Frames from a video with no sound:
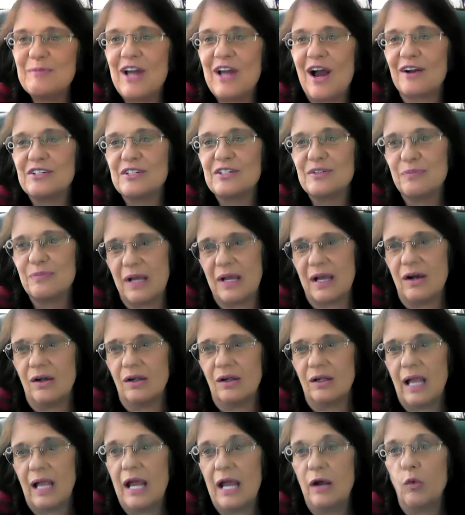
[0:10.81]
Dr.
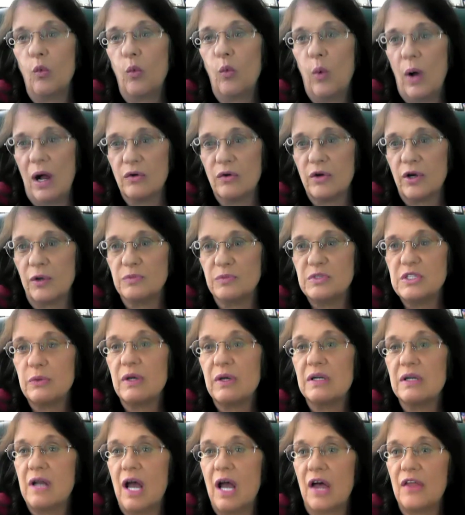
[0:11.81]
Mel, and welcome to
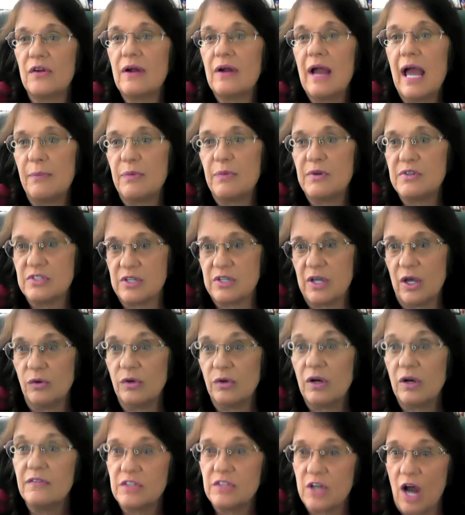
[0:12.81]
another
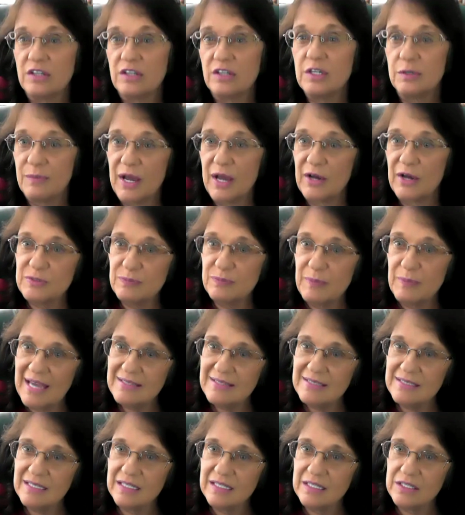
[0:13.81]
episode of Dr. Mel's
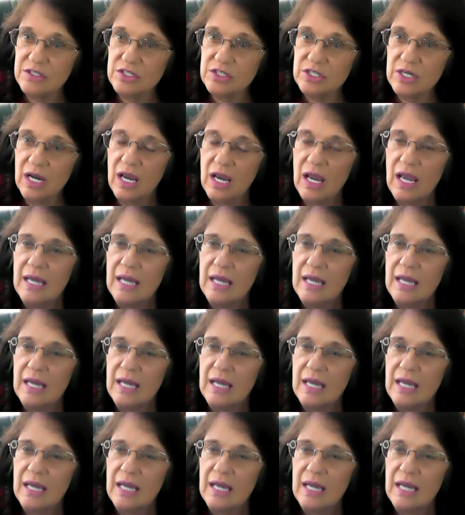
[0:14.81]
Message.